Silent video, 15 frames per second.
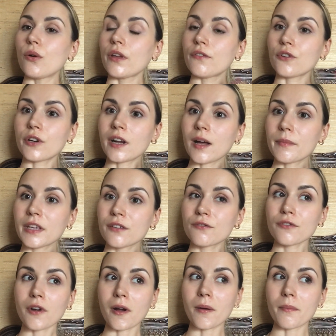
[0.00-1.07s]
if you're coming
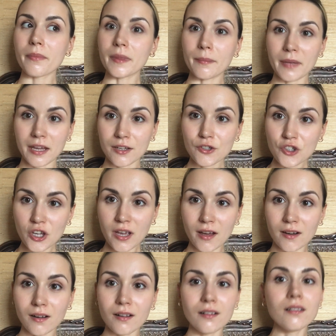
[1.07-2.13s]
from the main
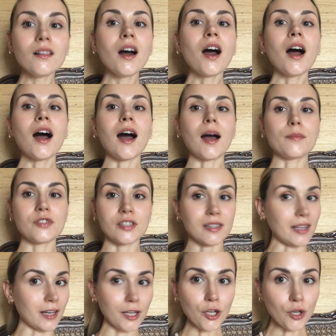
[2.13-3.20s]
channel, I'm just
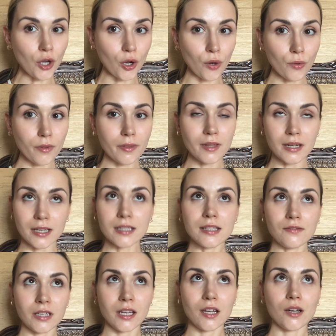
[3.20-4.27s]
letting you know that the next
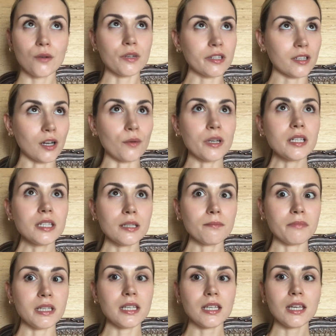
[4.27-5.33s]
video is going to
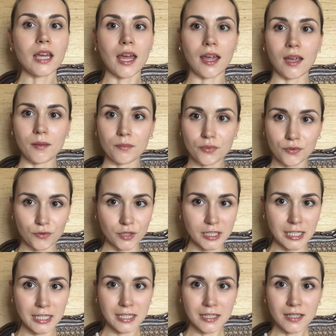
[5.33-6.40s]
be a
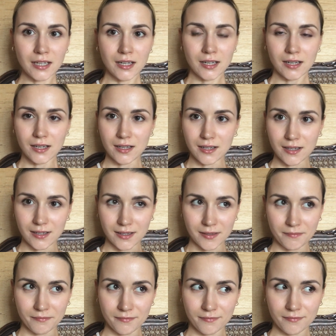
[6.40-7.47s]
pretty
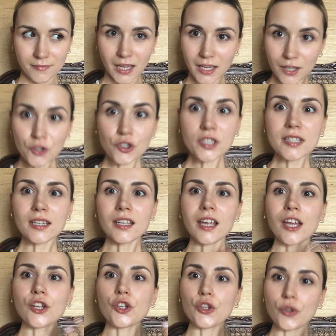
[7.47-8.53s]
uh, interesting
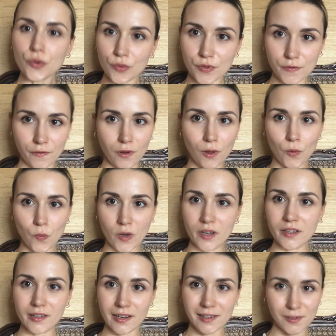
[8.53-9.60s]
and useful
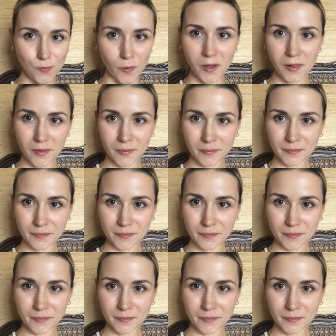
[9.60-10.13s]
one as well.